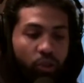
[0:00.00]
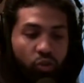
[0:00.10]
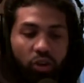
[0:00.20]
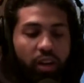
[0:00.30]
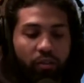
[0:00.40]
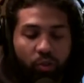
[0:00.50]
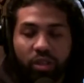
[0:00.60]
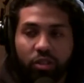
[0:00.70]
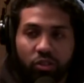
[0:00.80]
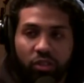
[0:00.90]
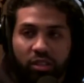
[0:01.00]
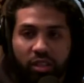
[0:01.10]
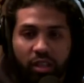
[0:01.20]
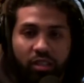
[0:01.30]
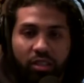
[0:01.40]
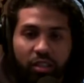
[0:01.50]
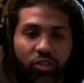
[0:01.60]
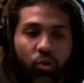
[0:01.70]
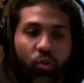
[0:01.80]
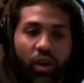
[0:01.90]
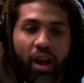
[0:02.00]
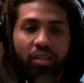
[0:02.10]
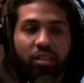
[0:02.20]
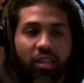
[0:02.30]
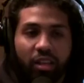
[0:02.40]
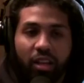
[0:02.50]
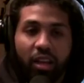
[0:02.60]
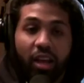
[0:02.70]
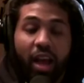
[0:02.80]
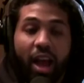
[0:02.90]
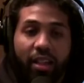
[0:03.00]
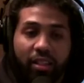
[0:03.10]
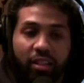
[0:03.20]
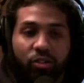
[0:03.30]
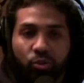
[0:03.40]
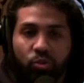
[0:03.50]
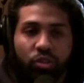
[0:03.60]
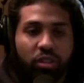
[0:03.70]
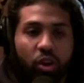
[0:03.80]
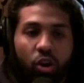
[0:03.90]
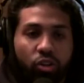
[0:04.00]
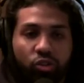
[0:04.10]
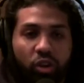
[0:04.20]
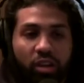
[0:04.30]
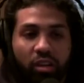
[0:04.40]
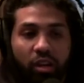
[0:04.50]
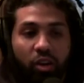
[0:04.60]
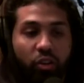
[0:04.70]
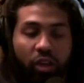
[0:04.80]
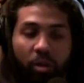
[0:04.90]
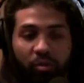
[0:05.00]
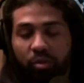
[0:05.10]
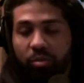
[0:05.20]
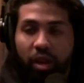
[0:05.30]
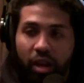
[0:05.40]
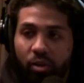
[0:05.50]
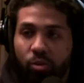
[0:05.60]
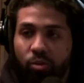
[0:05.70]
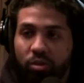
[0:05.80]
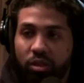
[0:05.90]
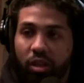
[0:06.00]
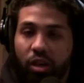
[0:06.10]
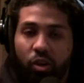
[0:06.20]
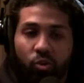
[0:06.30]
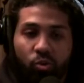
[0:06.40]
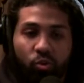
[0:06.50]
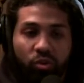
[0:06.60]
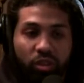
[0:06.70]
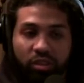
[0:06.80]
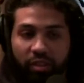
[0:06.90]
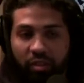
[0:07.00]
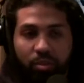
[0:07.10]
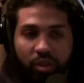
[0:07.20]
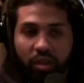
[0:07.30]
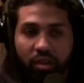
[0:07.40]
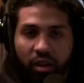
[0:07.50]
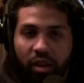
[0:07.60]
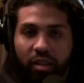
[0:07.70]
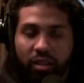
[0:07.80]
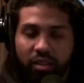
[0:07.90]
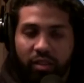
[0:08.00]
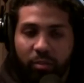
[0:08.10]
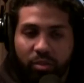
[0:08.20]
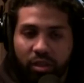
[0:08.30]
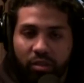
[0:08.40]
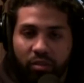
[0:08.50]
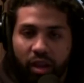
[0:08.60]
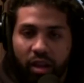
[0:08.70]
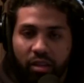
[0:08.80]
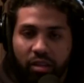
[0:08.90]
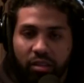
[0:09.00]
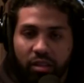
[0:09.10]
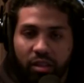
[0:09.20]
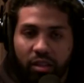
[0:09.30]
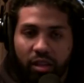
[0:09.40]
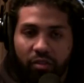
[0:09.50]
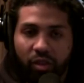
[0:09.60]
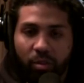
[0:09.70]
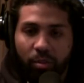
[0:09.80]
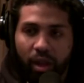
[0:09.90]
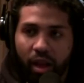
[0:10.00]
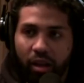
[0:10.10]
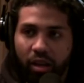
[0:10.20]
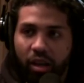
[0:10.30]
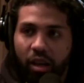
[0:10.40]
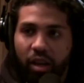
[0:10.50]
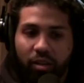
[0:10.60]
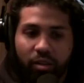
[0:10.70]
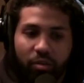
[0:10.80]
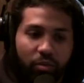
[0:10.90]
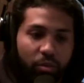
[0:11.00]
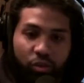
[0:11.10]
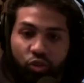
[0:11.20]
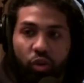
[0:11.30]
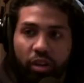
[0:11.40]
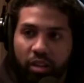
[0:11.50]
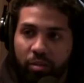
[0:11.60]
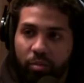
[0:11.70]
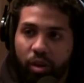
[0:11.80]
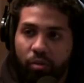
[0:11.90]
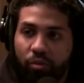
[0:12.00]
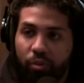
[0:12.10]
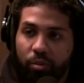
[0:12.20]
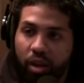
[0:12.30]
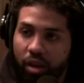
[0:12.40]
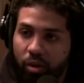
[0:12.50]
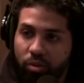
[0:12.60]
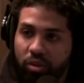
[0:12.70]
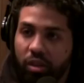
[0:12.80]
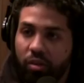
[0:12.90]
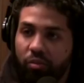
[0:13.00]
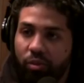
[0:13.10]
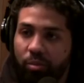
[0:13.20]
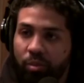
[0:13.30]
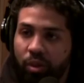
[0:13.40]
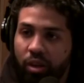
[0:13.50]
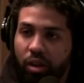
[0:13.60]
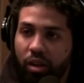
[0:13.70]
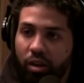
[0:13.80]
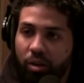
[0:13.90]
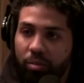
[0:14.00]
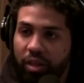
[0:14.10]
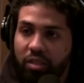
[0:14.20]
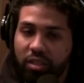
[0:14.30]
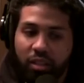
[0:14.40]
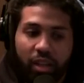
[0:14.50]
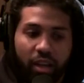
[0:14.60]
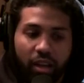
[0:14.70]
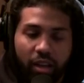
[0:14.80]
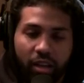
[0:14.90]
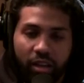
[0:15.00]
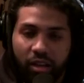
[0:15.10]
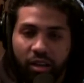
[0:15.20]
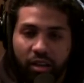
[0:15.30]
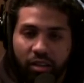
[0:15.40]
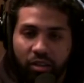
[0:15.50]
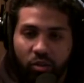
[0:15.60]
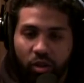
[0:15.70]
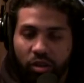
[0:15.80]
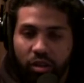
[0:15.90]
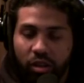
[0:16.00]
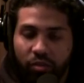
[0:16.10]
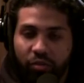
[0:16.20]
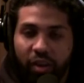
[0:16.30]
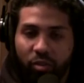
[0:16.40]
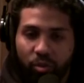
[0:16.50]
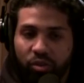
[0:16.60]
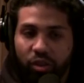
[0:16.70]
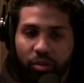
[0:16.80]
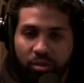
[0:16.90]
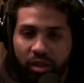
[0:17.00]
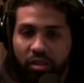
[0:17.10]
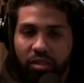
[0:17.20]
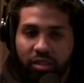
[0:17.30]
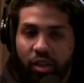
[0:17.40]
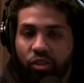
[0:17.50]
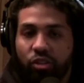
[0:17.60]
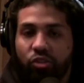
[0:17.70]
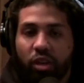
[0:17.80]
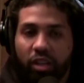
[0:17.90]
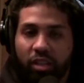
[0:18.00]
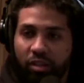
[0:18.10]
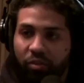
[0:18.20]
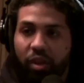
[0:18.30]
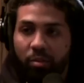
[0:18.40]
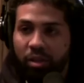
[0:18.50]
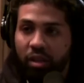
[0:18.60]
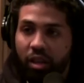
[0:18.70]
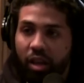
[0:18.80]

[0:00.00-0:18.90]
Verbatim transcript: So they never research these things. And so we're asking athletes who just are trying to, are coming from ghettos, who seventy percent of, I think it's seventy percent of the athletes in, in the N F L are black. And the majority of them come from ghettos and come from uh, places that, uh, you know, un unfavorable circumstances, that are just trying to get their family